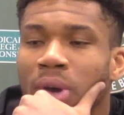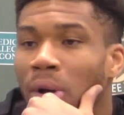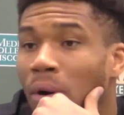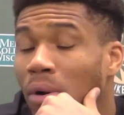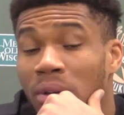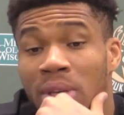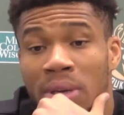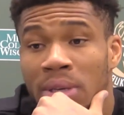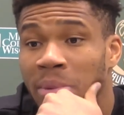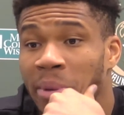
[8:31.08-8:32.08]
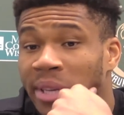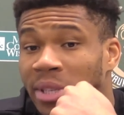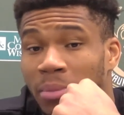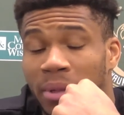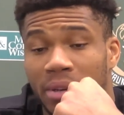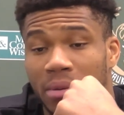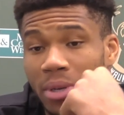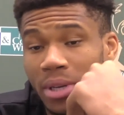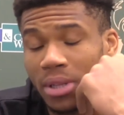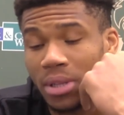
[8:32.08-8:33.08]
Well, he, he's an amazing player,
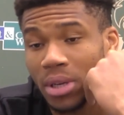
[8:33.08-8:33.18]
man.